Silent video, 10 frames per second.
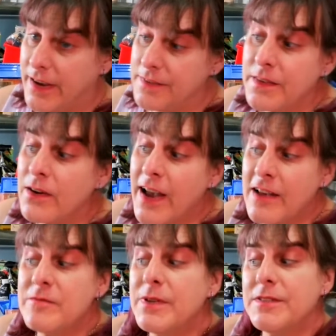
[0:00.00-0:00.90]
And there
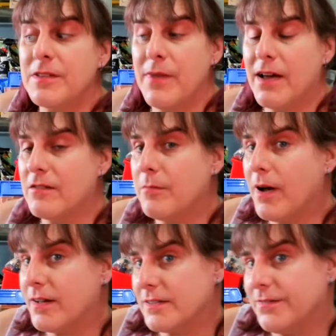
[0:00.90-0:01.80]
have been some
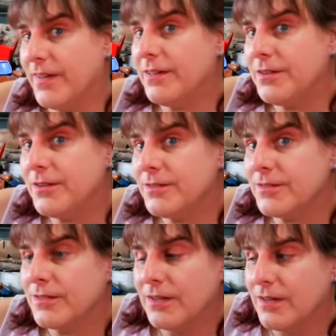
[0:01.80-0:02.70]
out-of-box failures,